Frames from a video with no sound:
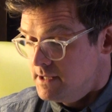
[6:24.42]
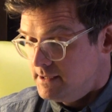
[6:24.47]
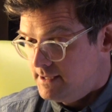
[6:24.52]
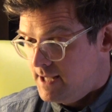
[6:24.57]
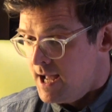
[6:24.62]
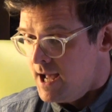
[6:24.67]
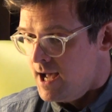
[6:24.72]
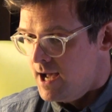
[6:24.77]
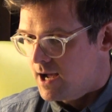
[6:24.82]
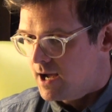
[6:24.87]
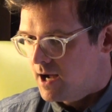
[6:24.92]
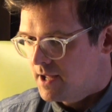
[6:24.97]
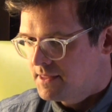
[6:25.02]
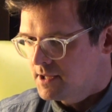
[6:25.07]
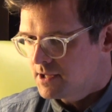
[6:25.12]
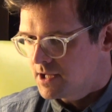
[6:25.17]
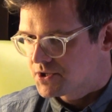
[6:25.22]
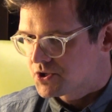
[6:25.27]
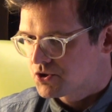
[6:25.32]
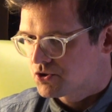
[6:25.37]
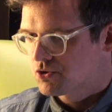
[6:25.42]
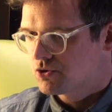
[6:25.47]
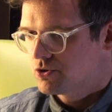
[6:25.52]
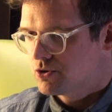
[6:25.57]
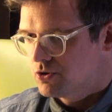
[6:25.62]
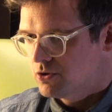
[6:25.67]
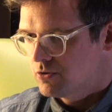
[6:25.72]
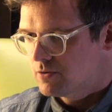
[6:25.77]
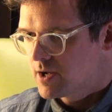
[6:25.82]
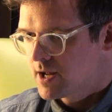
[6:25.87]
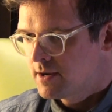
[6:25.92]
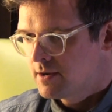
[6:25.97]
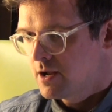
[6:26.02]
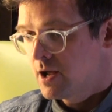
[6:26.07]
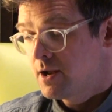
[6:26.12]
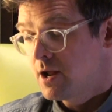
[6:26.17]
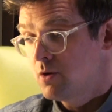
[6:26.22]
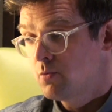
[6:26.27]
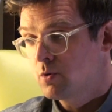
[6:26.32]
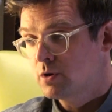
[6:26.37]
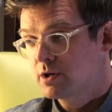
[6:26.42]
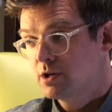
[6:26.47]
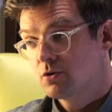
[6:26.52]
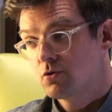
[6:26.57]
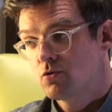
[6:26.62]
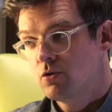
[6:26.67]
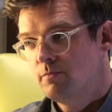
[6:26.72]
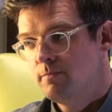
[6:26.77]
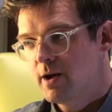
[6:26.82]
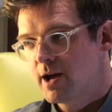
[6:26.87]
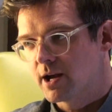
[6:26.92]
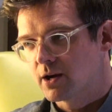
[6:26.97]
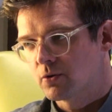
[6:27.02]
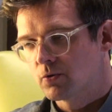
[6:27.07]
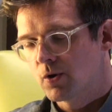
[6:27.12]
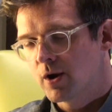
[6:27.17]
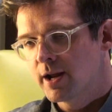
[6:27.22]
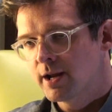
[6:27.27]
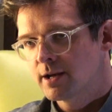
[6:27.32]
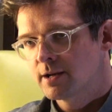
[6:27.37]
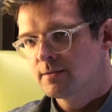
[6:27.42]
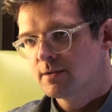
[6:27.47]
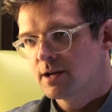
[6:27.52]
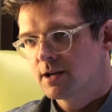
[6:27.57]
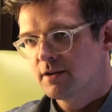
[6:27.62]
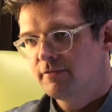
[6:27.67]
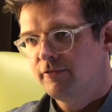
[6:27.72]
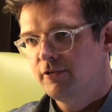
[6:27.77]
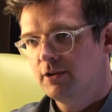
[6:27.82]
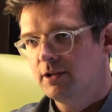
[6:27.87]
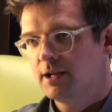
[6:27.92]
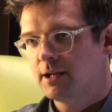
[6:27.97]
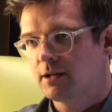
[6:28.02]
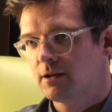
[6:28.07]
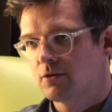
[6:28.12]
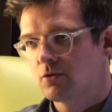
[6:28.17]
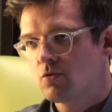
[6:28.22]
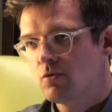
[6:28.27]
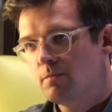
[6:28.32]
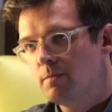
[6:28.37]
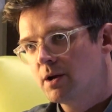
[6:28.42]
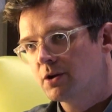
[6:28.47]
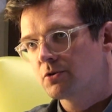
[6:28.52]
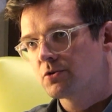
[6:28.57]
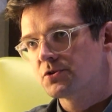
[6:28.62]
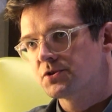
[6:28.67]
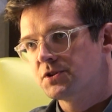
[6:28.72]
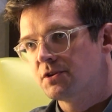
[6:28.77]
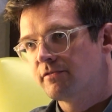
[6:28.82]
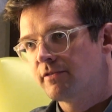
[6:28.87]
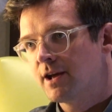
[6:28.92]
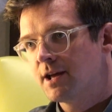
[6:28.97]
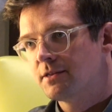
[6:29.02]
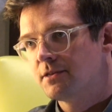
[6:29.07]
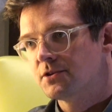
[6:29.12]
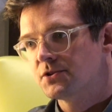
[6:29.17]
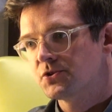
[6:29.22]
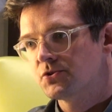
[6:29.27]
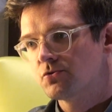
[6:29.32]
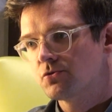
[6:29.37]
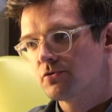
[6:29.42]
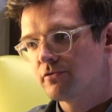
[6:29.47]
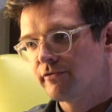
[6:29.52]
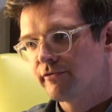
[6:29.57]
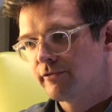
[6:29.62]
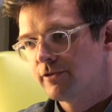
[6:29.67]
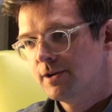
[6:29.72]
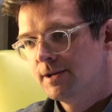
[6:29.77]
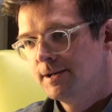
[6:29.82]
Yeah, I think that's true. And I work in Quebec, right? And I feel like Quebecers have had this sort of